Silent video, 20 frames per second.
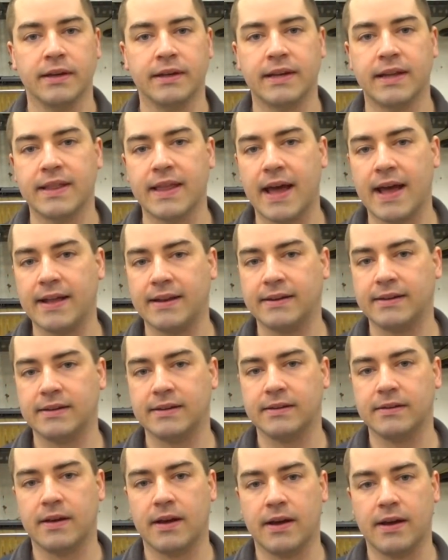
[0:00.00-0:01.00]
Now
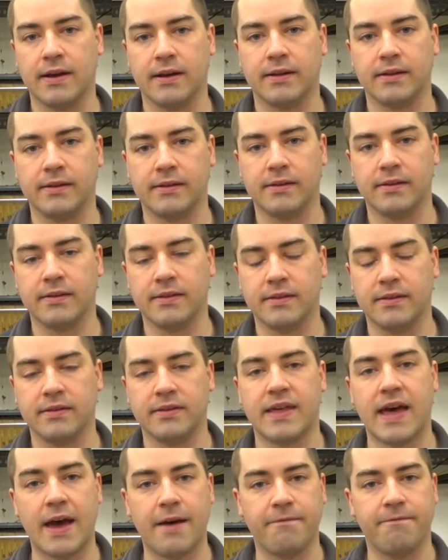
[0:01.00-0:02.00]

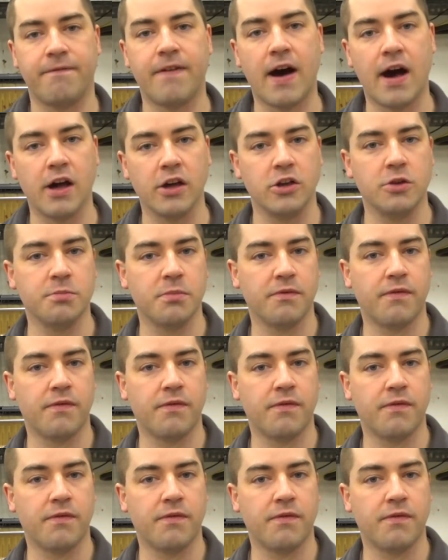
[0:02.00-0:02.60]
that volume